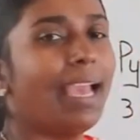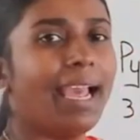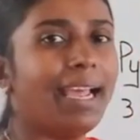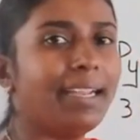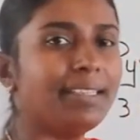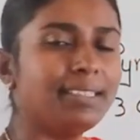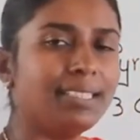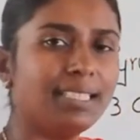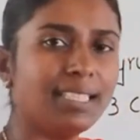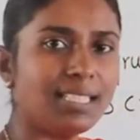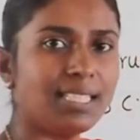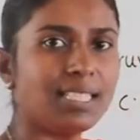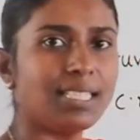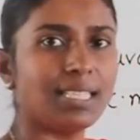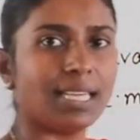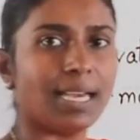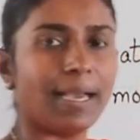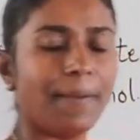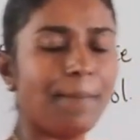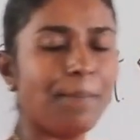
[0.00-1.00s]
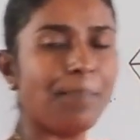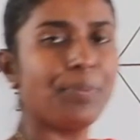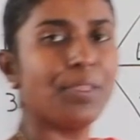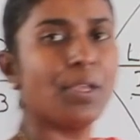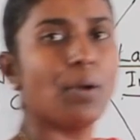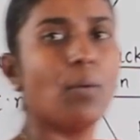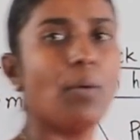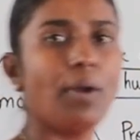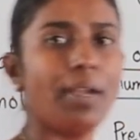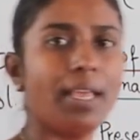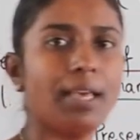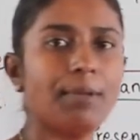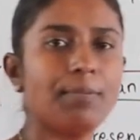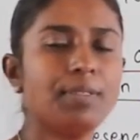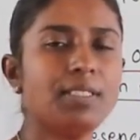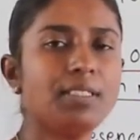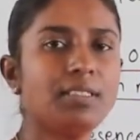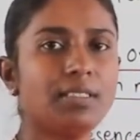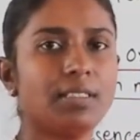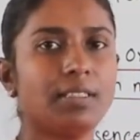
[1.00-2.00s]
At this time, what
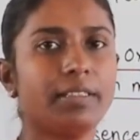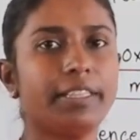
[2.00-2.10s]
happens?